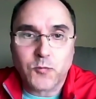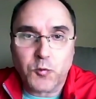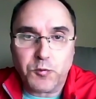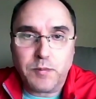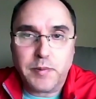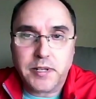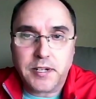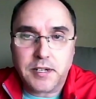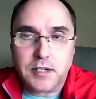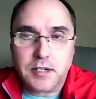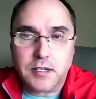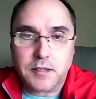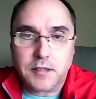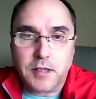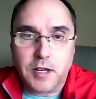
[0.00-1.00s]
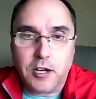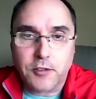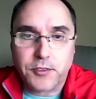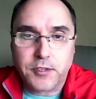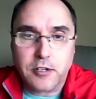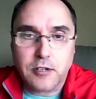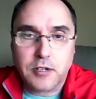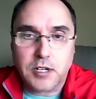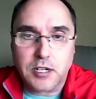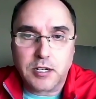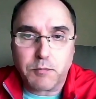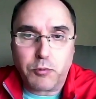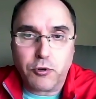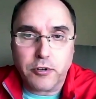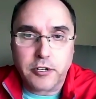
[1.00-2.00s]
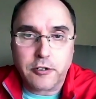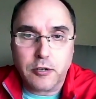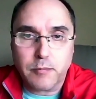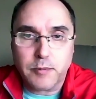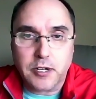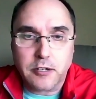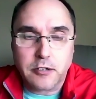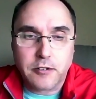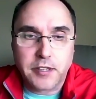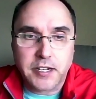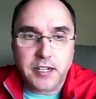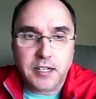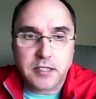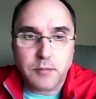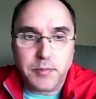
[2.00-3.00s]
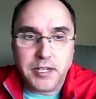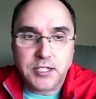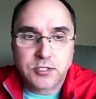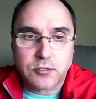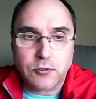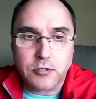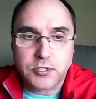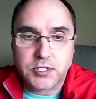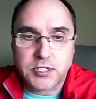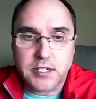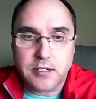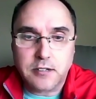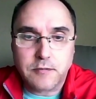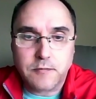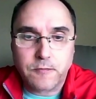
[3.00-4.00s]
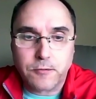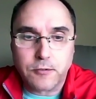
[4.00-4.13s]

we've been uh, out there uh, pouring curb and gutter. They got the base course down